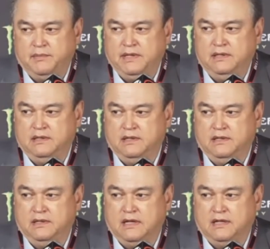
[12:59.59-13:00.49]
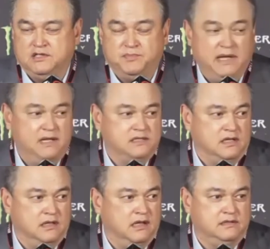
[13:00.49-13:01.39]
I mean, Japan is
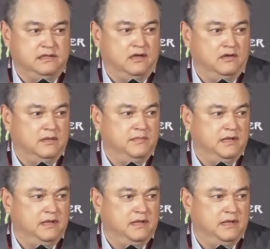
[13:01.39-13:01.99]
on lockdown.